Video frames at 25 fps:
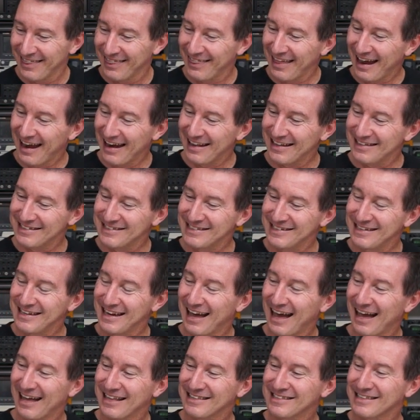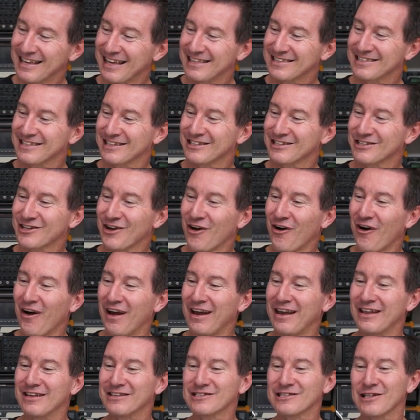That is nuts. That's the
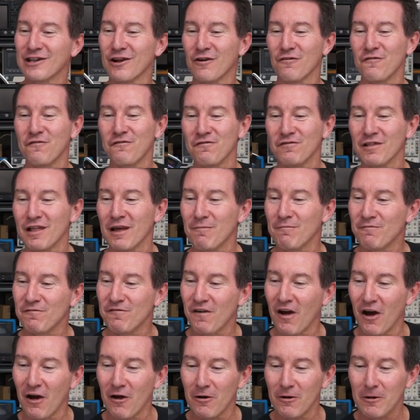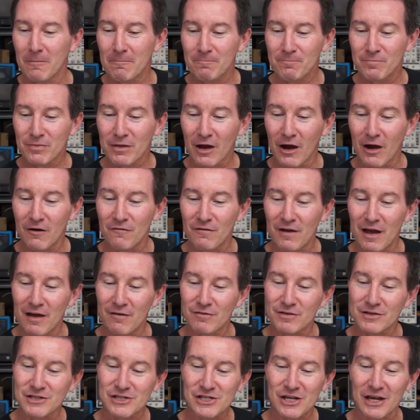tiniest little flip phone. I've
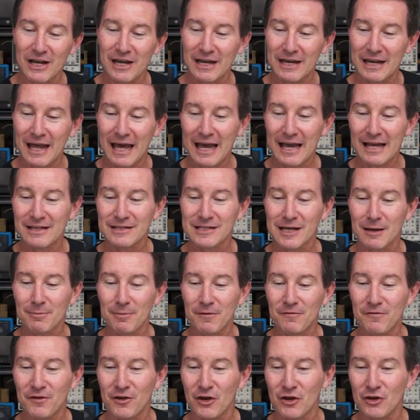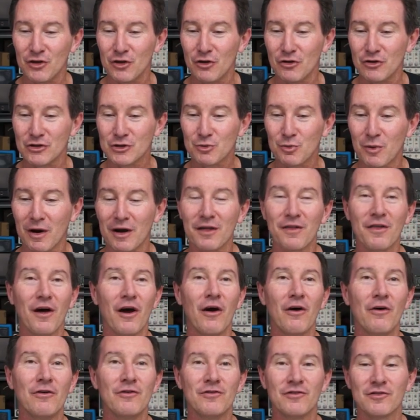ever seen. Hands up if you used one of
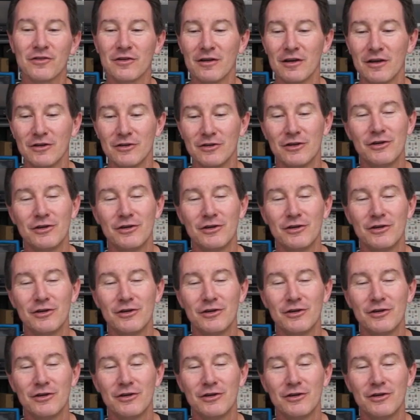those.